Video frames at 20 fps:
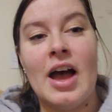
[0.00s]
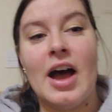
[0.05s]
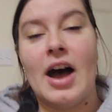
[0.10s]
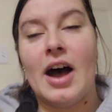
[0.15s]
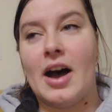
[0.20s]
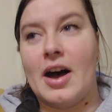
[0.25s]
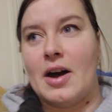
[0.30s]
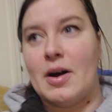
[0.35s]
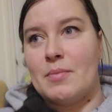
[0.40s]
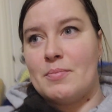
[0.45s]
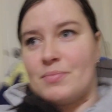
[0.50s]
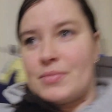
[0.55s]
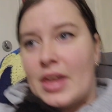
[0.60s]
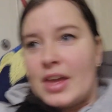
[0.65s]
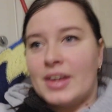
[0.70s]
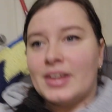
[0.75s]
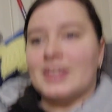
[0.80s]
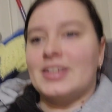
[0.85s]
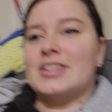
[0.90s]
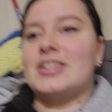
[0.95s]
Um,
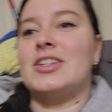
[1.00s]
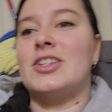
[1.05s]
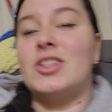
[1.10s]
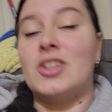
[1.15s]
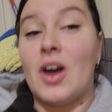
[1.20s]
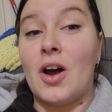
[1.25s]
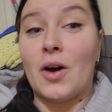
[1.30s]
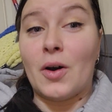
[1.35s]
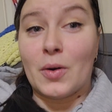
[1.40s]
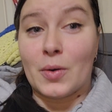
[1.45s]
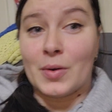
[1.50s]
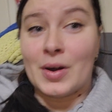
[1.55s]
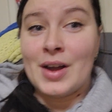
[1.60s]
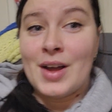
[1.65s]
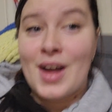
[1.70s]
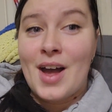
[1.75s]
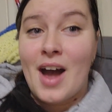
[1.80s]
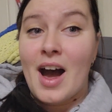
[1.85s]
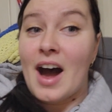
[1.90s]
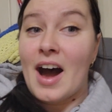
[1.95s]
so
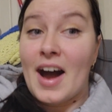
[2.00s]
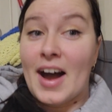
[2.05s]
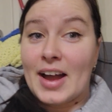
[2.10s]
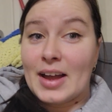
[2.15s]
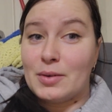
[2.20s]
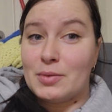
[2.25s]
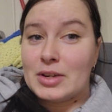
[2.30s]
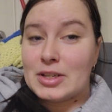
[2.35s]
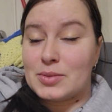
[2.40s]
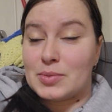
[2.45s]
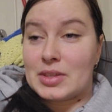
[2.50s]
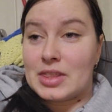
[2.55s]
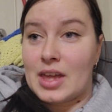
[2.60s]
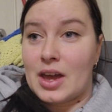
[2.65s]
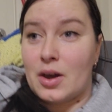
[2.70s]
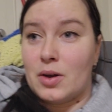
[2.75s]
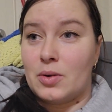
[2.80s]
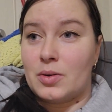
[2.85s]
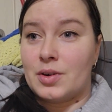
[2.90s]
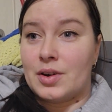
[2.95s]
I was
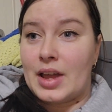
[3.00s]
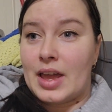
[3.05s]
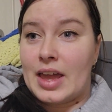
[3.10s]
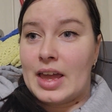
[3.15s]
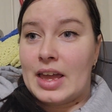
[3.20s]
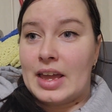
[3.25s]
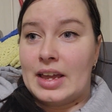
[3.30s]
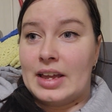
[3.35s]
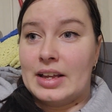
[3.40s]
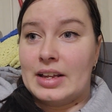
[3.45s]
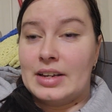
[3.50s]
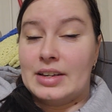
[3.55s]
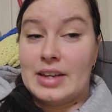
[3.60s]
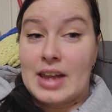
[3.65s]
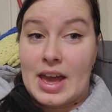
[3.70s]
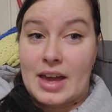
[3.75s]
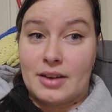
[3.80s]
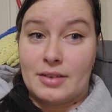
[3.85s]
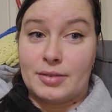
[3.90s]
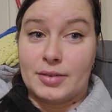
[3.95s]
without a
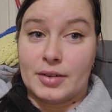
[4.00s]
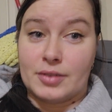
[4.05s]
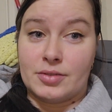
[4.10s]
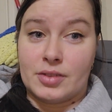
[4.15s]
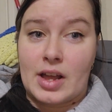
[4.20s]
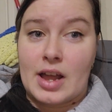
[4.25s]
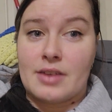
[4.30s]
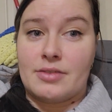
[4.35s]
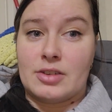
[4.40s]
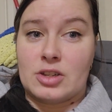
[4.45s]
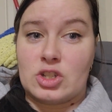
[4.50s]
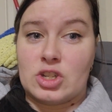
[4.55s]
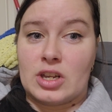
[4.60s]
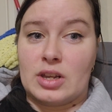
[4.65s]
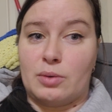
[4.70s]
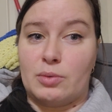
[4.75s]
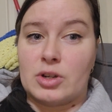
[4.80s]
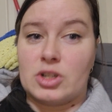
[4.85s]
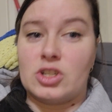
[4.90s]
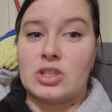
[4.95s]
net for fly
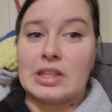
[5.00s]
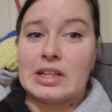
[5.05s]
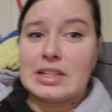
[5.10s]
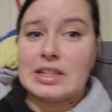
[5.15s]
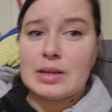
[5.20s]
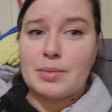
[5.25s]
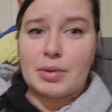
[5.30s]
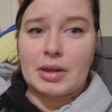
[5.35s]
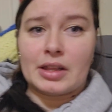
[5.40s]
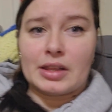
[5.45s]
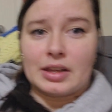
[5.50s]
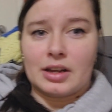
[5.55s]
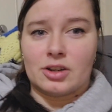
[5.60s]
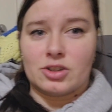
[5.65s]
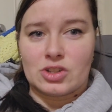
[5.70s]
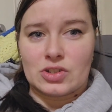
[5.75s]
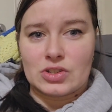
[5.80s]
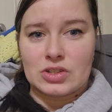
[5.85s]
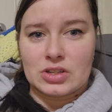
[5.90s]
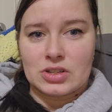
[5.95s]
fishing, which they typically are
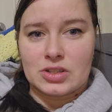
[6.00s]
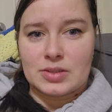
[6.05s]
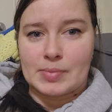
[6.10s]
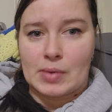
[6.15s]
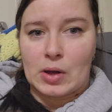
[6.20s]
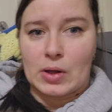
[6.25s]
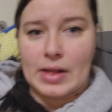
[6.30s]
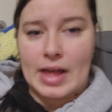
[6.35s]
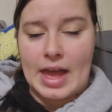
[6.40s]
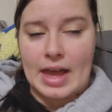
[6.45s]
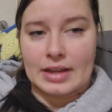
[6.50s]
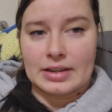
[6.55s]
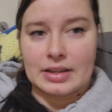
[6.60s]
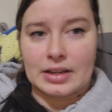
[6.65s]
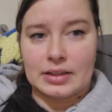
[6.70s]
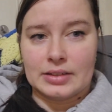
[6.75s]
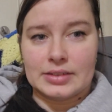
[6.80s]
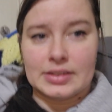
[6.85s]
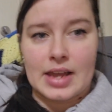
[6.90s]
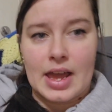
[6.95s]
just a small
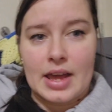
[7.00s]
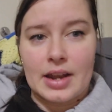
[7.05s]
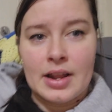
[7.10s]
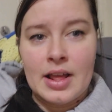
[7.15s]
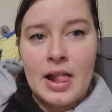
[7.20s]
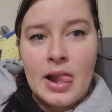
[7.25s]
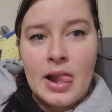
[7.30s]
handheld net